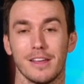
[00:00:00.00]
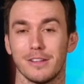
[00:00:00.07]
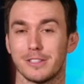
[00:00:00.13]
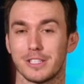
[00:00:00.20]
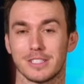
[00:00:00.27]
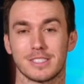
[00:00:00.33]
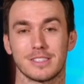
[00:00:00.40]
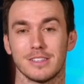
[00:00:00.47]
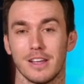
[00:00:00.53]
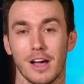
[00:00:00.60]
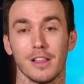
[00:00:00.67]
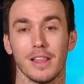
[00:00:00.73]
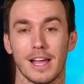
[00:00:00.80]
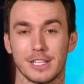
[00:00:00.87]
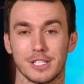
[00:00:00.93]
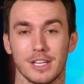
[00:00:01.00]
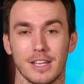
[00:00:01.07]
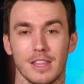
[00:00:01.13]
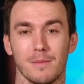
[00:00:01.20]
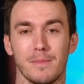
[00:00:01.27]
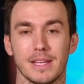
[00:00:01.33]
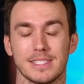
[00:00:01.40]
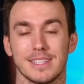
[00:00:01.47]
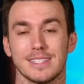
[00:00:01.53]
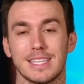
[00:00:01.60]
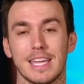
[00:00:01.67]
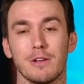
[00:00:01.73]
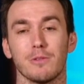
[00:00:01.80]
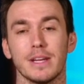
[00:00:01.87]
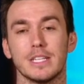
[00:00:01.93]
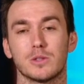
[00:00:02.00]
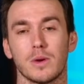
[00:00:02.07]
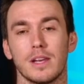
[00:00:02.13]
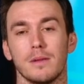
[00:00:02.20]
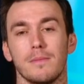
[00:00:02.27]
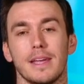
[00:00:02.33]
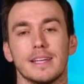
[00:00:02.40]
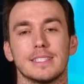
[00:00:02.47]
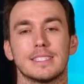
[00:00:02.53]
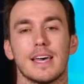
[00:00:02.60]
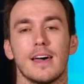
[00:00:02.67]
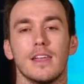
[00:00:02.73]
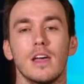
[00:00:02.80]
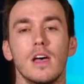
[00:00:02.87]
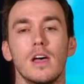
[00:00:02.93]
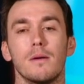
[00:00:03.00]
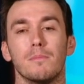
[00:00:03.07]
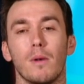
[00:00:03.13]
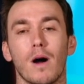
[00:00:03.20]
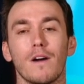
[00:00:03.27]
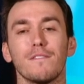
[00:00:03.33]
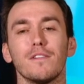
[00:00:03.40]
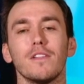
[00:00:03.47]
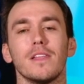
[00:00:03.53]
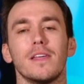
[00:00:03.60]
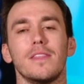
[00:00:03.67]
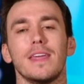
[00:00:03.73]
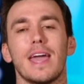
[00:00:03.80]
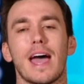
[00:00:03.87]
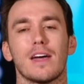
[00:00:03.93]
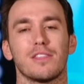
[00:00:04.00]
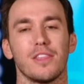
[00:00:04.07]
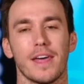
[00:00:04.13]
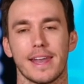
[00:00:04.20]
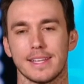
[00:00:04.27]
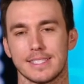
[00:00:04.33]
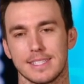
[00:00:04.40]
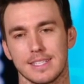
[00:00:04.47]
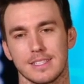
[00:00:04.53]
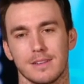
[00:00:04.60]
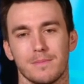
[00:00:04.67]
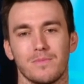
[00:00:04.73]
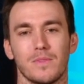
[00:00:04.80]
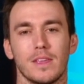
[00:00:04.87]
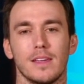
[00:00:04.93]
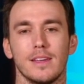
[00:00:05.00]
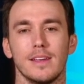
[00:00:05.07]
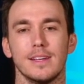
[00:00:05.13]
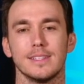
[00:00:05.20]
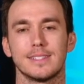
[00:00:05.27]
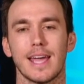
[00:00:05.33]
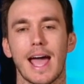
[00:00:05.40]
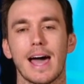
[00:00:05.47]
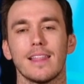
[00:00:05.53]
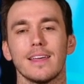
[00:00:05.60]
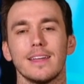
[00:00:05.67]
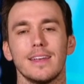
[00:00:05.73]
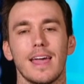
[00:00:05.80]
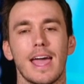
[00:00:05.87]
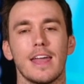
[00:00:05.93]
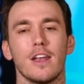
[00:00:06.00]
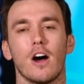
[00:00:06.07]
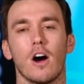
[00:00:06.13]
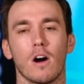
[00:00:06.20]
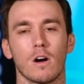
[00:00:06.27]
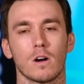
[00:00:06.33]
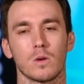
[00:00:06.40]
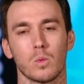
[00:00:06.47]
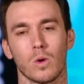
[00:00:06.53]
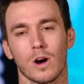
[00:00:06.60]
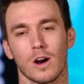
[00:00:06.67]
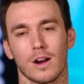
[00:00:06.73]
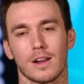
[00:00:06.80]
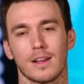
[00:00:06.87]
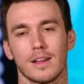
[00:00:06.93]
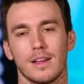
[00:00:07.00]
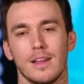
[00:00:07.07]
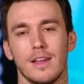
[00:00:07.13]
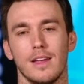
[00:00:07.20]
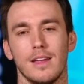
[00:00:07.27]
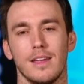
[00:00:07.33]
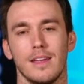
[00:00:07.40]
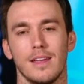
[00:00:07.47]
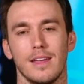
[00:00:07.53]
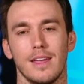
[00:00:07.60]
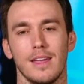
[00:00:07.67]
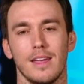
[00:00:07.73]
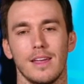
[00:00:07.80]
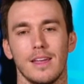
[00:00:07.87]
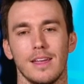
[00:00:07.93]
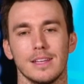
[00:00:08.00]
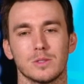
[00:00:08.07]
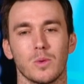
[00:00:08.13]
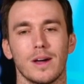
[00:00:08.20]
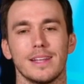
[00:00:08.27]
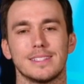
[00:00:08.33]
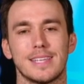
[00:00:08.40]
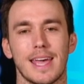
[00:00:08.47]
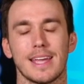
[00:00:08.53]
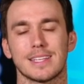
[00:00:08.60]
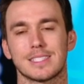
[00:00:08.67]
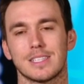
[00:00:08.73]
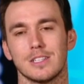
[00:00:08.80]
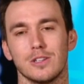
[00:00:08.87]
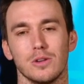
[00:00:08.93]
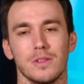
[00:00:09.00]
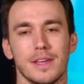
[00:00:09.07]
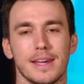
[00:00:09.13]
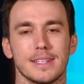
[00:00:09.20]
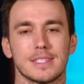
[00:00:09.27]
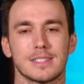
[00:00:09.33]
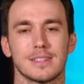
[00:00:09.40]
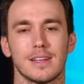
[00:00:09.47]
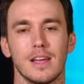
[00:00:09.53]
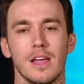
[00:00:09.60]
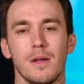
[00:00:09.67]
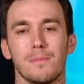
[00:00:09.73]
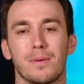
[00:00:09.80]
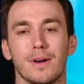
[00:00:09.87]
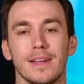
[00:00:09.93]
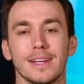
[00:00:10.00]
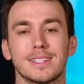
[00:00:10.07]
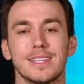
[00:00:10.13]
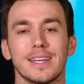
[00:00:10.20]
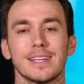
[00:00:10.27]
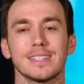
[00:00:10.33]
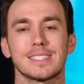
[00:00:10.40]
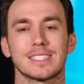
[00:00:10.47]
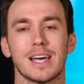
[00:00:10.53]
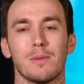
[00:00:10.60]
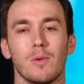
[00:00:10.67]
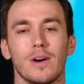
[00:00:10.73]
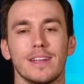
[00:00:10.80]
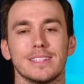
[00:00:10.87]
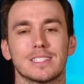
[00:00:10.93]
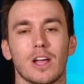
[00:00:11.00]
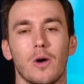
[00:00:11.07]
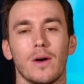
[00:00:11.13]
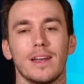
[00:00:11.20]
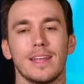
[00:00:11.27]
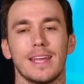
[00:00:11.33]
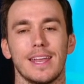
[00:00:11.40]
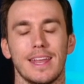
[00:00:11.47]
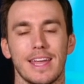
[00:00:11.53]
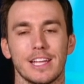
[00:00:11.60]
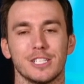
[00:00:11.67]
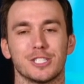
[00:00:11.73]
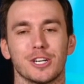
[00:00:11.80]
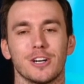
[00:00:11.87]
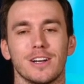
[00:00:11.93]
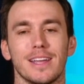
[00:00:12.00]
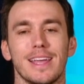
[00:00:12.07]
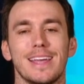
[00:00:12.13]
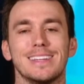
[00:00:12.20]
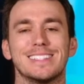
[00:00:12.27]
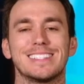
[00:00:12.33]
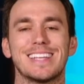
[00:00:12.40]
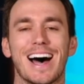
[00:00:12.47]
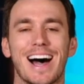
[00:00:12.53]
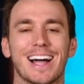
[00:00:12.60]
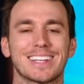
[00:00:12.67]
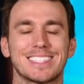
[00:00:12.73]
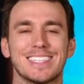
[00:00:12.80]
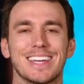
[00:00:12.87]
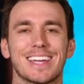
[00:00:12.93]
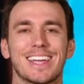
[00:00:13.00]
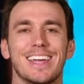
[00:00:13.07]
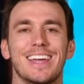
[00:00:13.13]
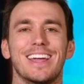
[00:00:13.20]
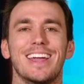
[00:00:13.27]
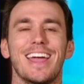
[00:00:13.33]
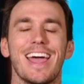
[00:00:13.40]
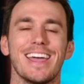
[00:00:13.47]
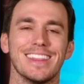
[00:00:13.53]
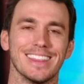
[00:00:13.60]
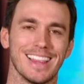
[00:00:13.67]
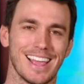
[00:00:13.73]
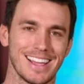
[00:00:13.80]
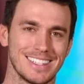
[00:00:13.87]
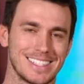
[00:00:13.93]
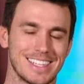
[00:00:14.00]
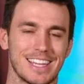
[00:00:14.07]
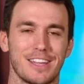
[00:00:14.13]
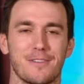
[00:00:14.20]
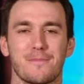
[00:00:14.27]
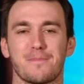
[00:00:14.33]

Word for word: Just a legend in the business. He retweeted me and said, Marvel in the athleticism. Talent and hard work is what it takes to do this. Predicting someone is going to get injured is toxic and lazy.